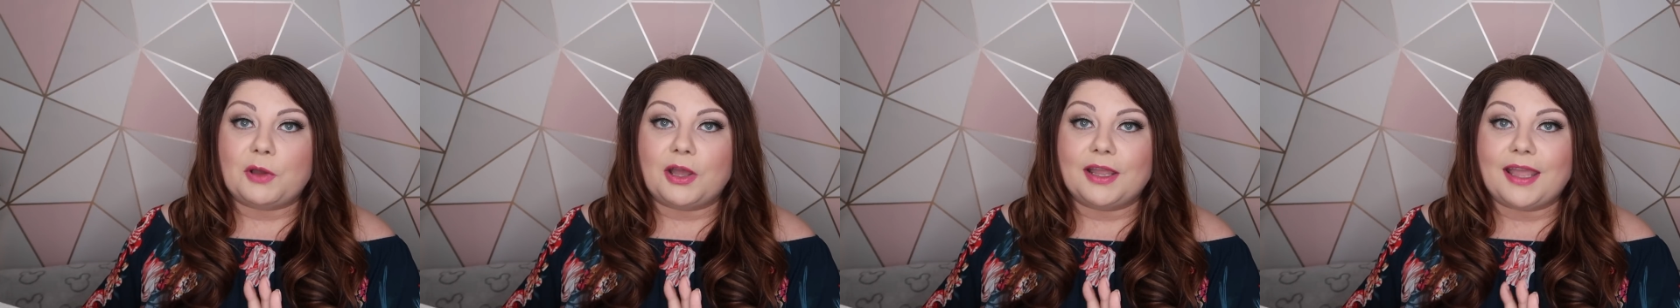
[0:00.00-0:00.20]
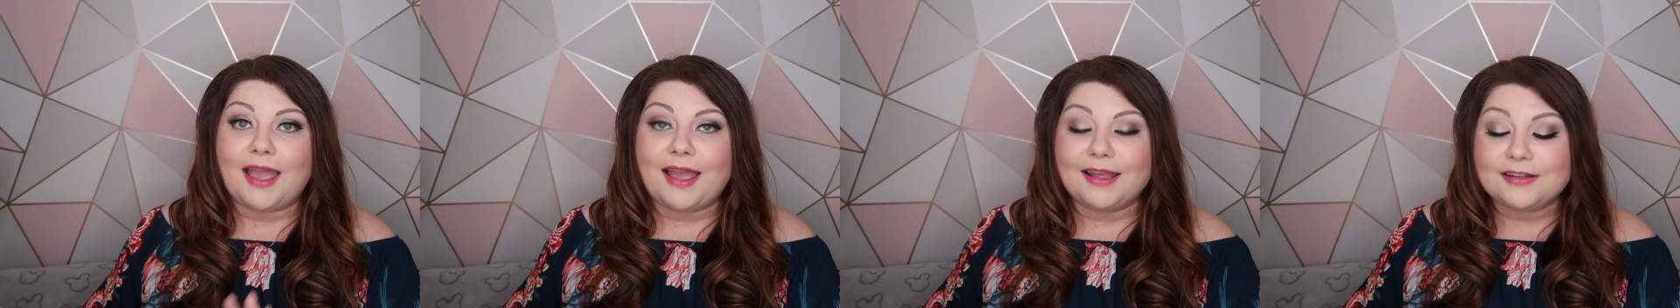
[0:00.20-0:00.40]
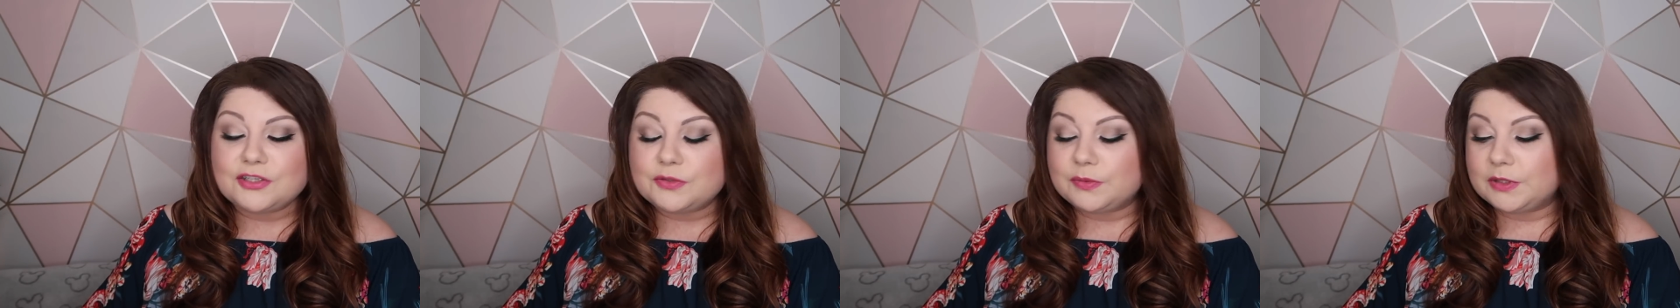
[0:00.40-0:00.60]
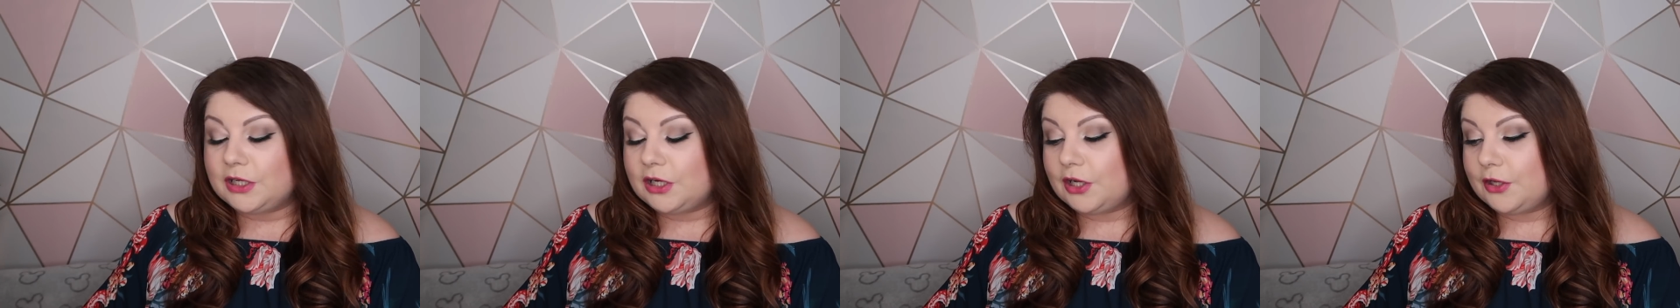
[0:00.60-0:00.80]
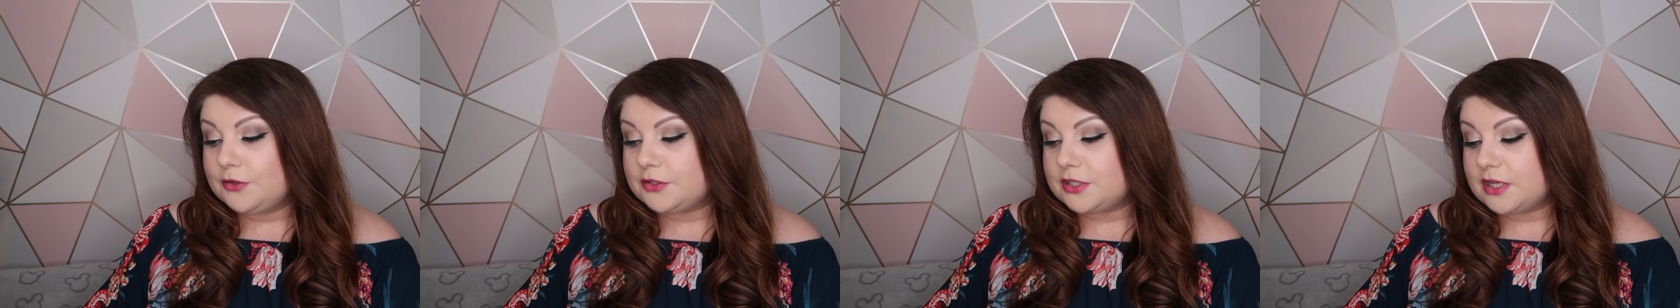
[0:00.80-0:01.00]
but I had to
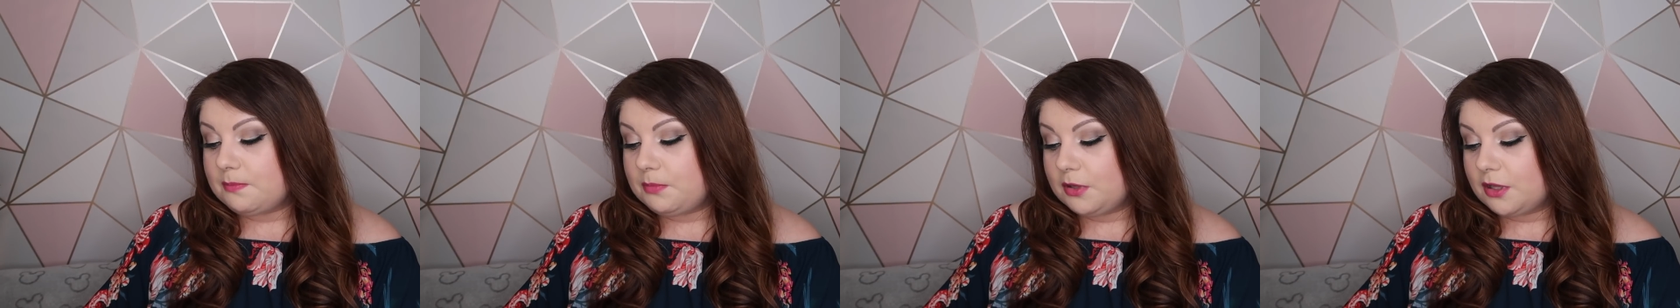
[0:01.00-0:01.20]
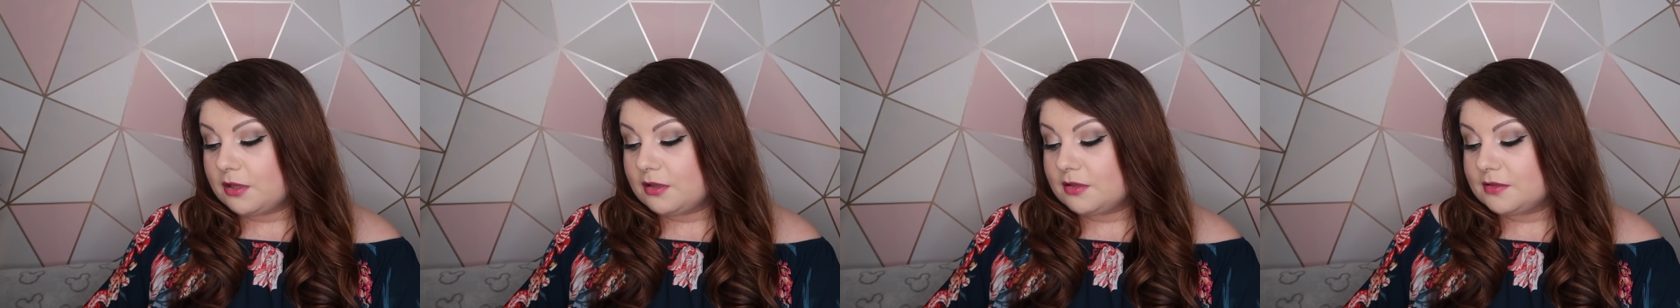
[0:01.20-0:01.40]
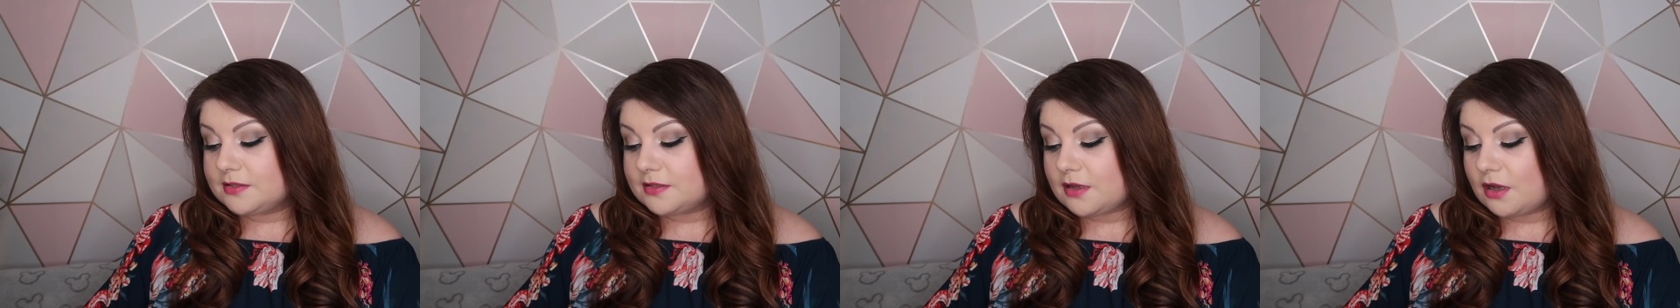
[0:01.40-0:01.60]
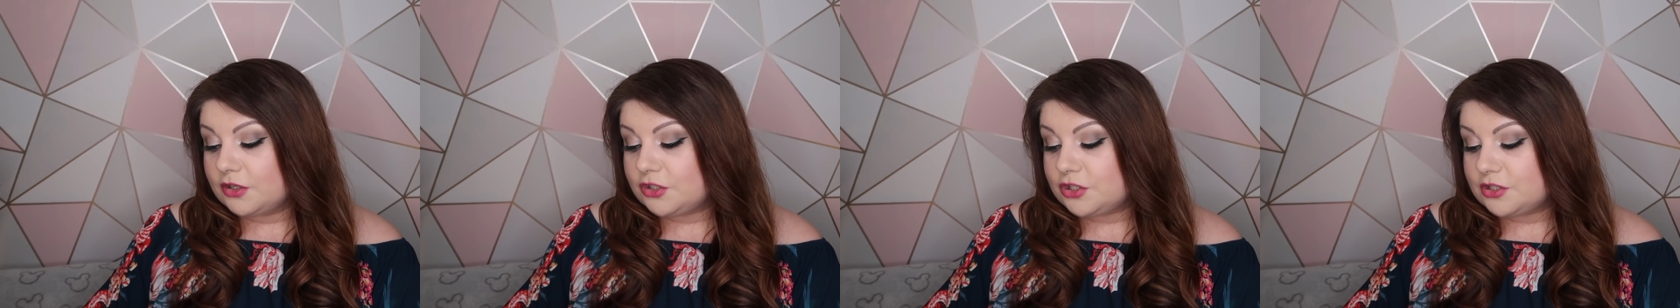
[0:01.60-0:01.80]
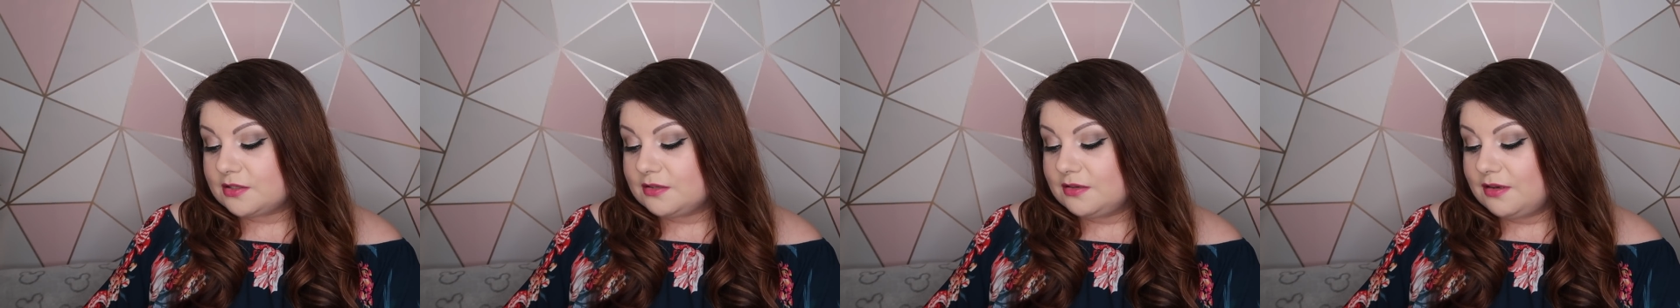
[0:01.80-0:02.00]
include it because I
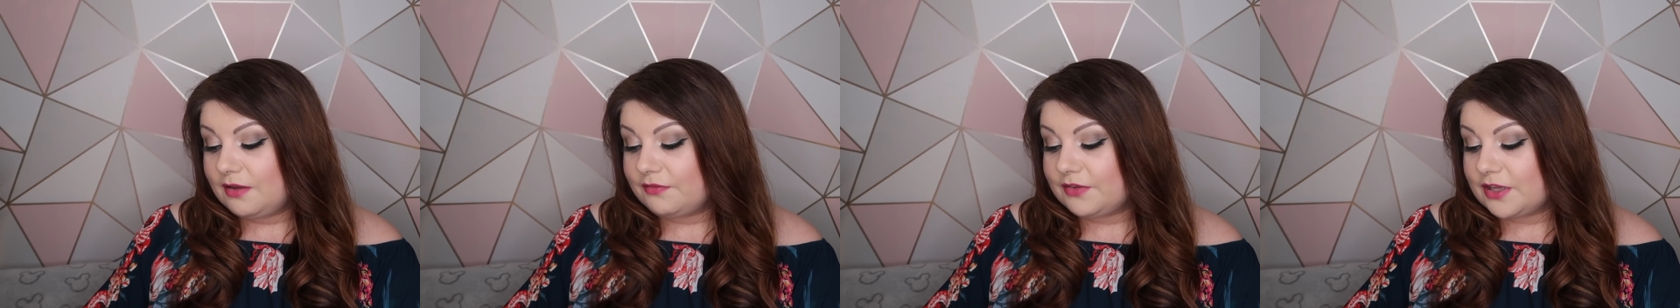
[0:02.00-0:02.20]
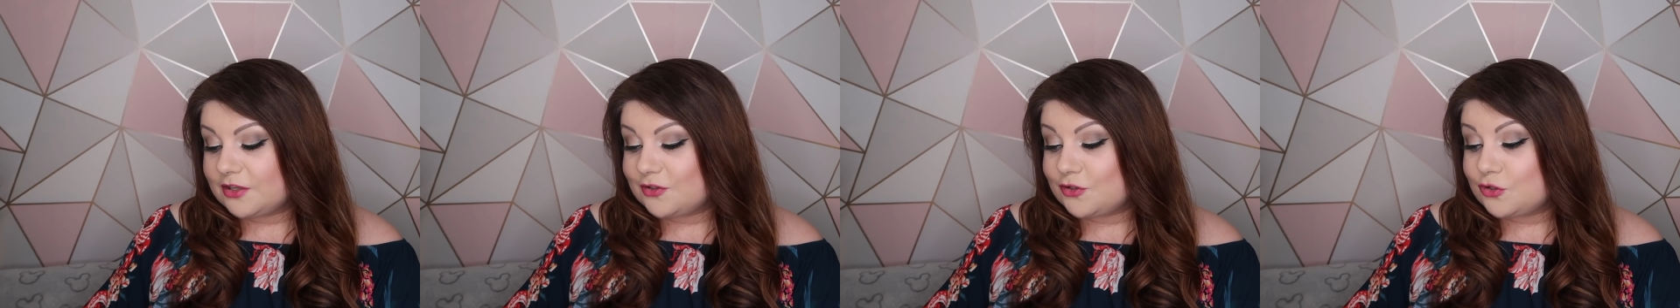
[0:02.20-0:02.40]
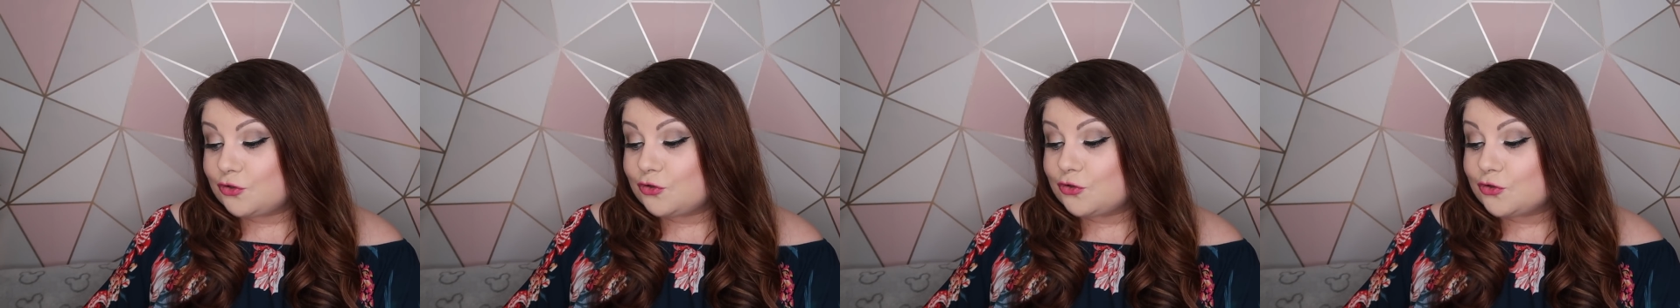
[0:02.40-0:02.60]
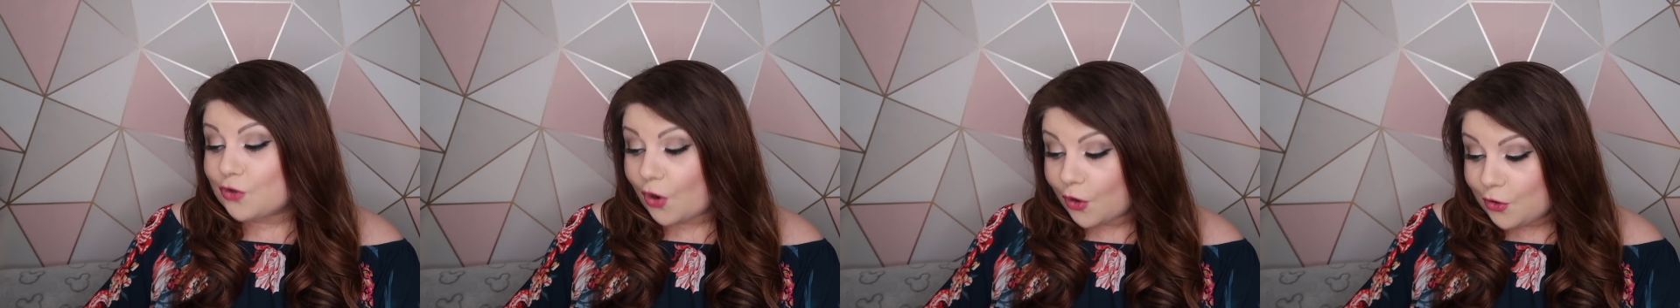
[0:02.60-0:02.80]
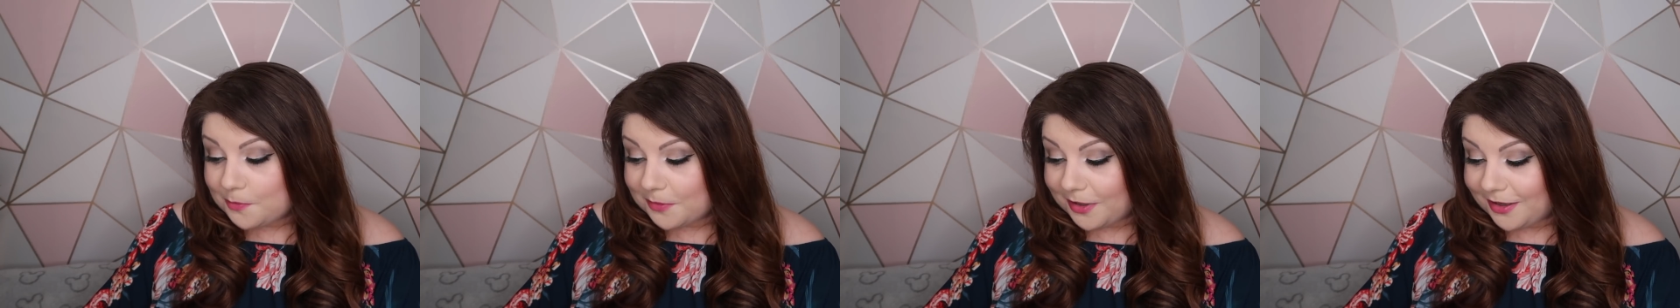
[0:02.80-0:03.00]
just love it
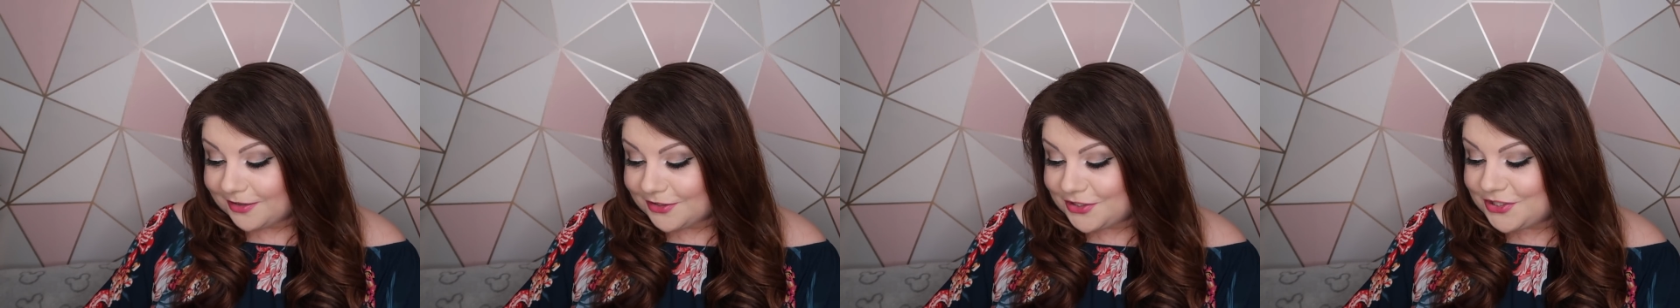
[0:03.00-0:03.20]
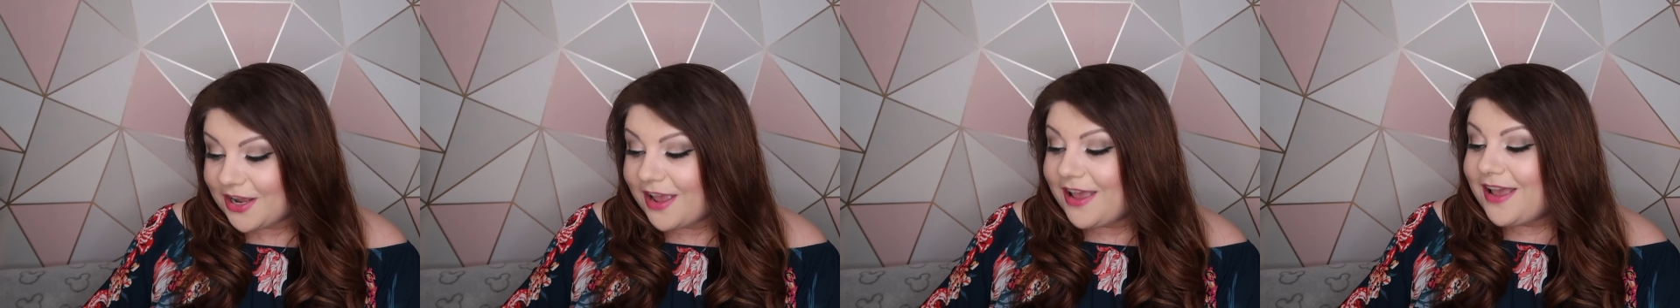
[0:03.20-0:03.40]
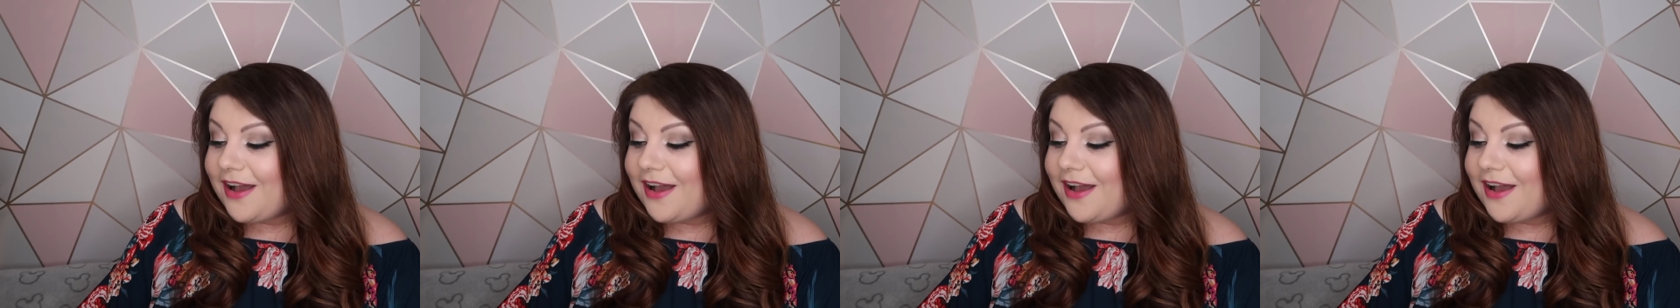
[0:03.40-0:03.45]
so much.